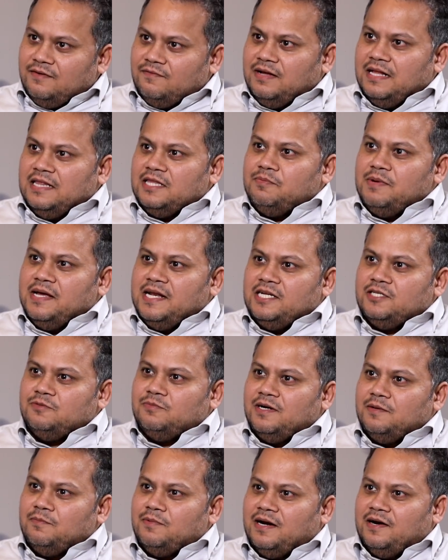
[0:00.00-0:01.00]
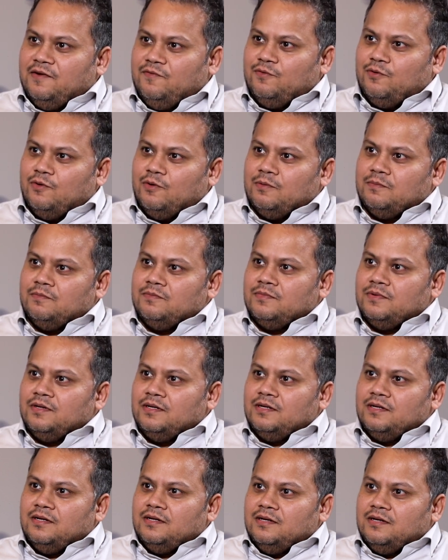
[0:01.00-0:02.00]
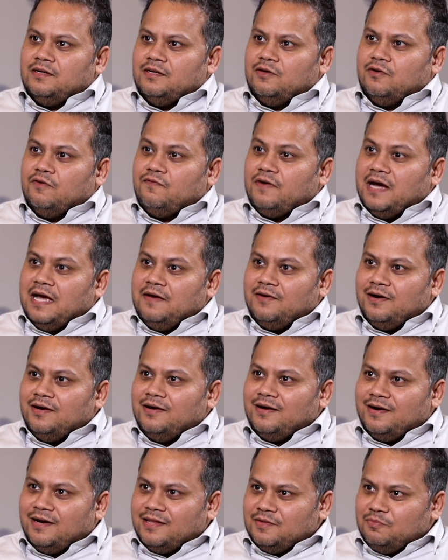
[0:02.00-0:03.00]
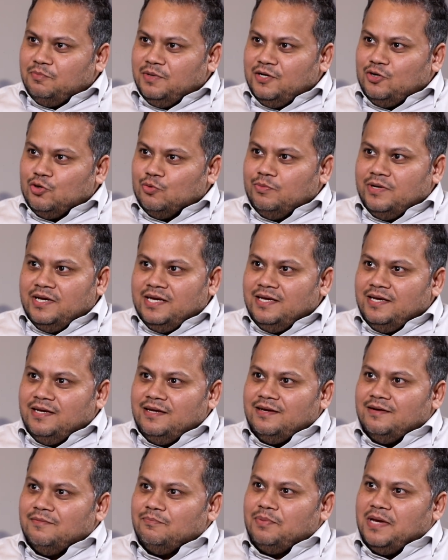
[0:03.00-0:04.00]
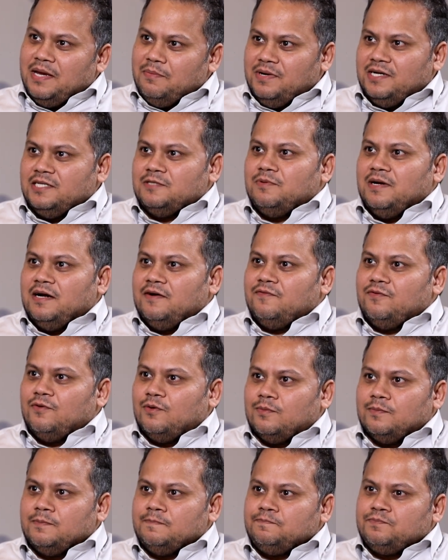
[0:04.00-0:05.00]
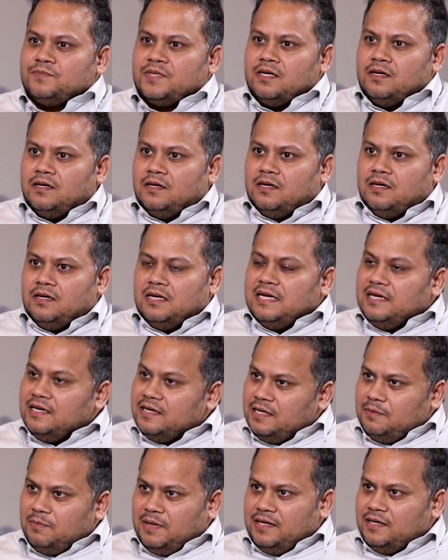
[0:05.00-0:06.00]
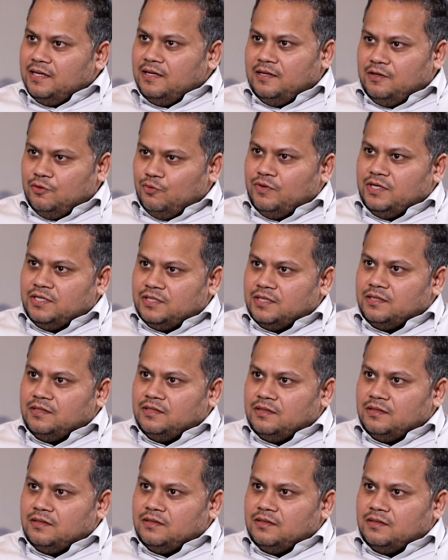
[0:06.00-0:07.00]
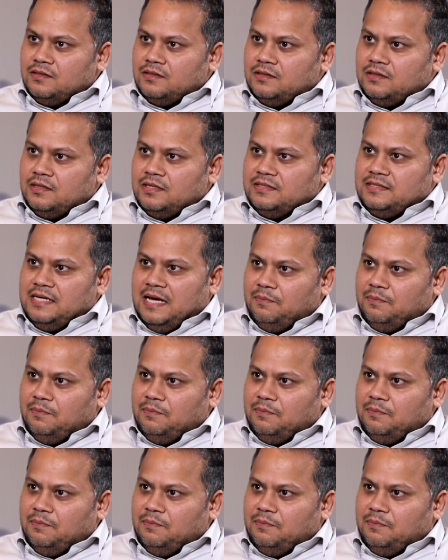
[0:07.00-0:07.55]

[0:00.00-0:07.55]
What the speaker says: wealth management platform, you know, 500th B2B payments platform. Incremental innovation is